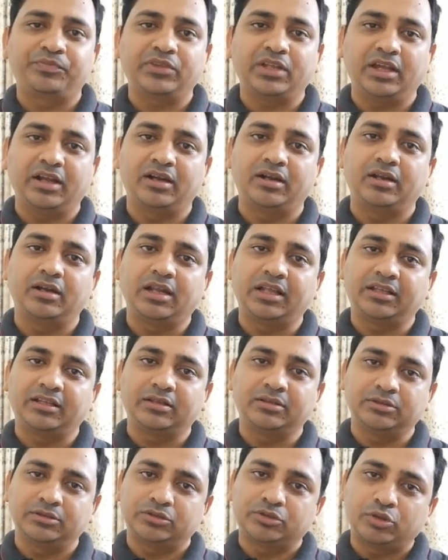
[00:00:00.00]
and
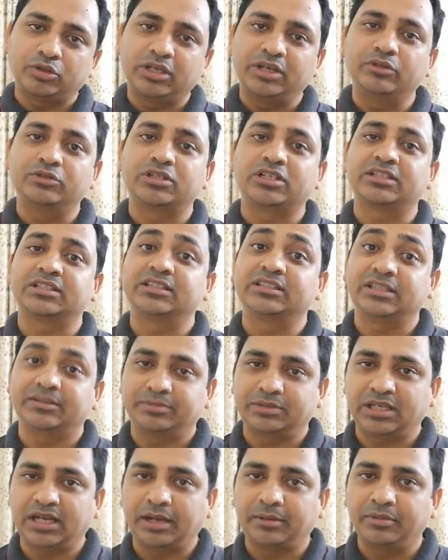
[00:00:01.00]
so that users can
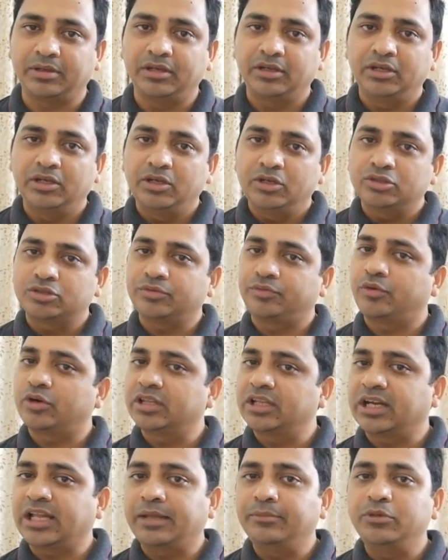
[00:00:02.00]
subscribe. So for
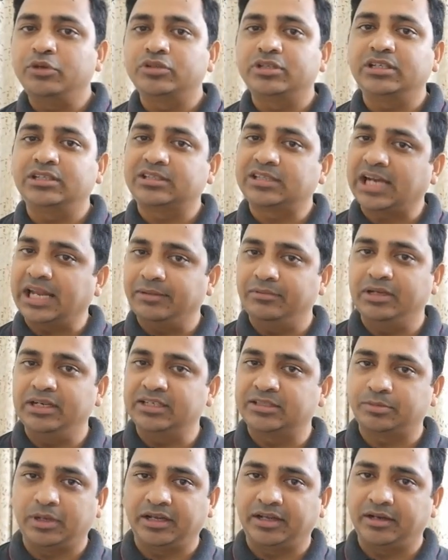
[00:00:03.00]
that I'm using Thrive
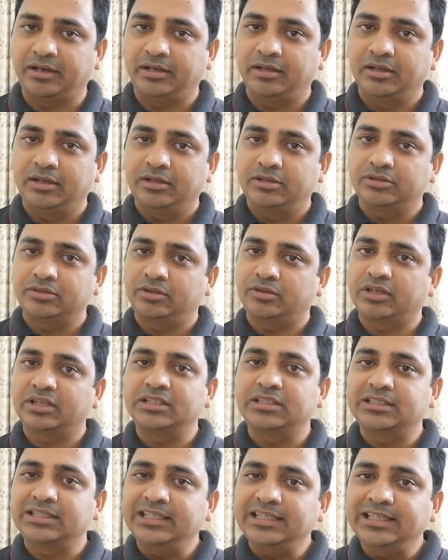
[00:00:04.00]
Leads plugin. So you
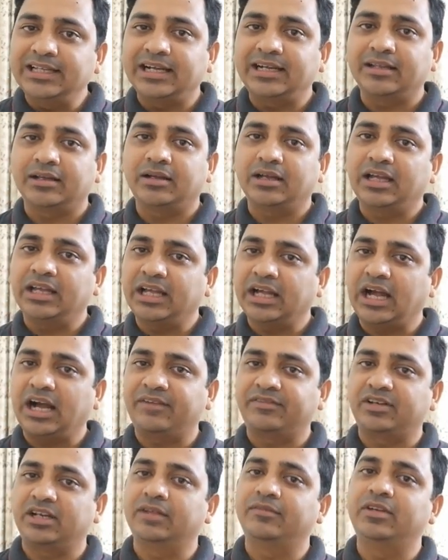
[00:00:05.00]
can see that
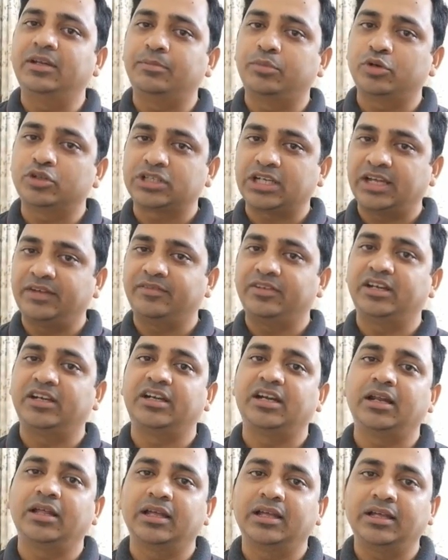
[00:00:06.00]
after every post I have
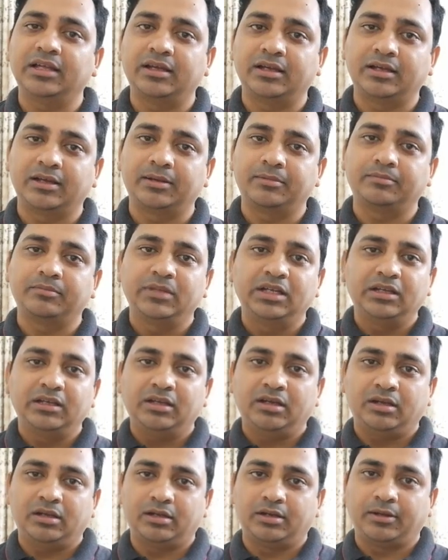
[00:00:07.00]
created
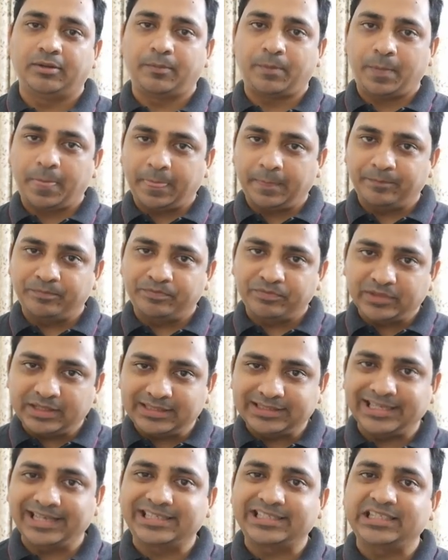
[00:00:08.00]
a
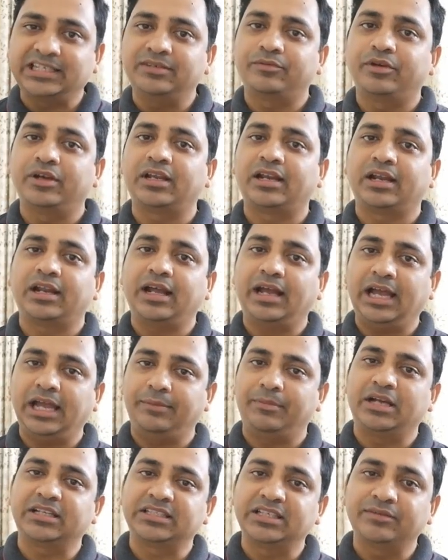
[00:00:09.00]
section where
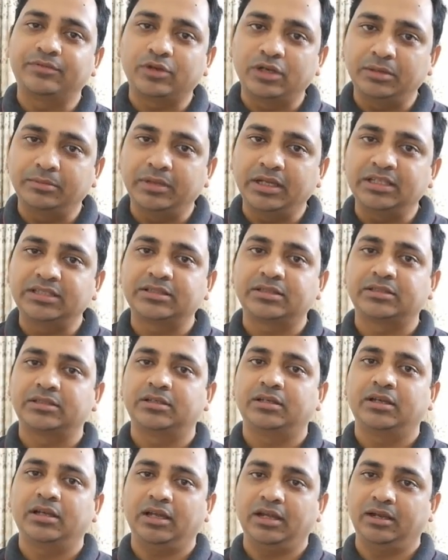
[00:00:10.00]
I'm asking for emails
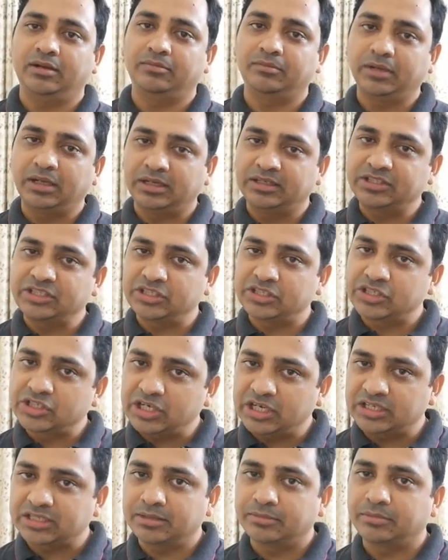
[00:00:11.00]
and
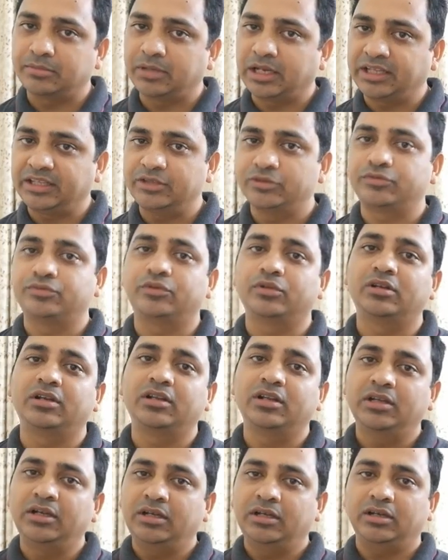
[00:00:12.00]
share some useful
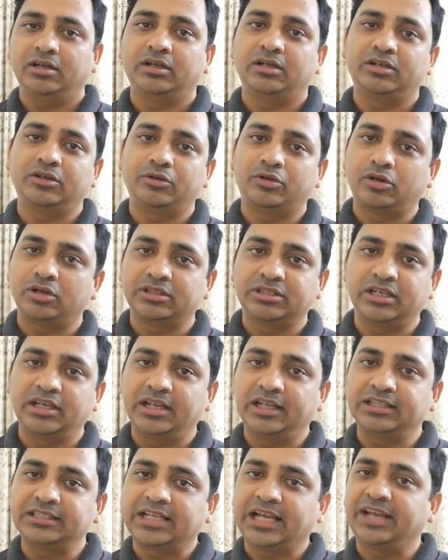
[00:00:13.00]
tutorials and
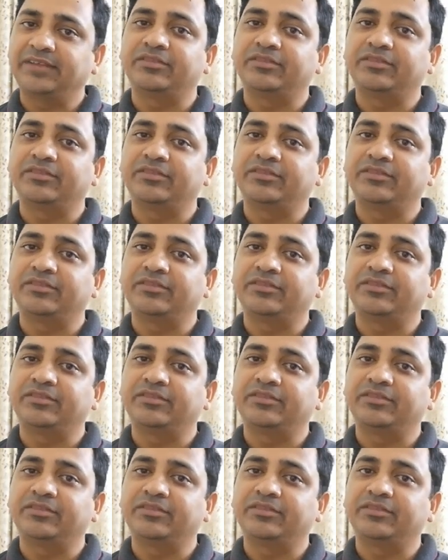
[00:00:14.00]
links.